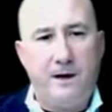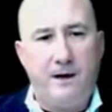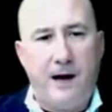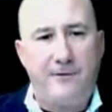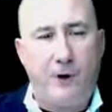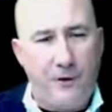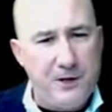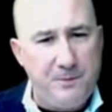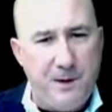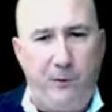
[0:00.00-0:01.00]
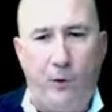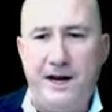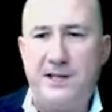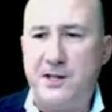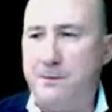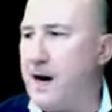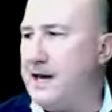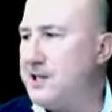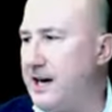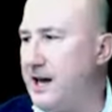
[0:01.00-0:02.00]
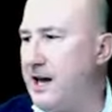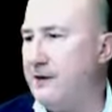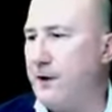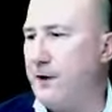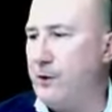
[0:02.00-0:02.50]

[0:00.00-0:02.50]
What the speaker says: I've called this before instant mindset and vital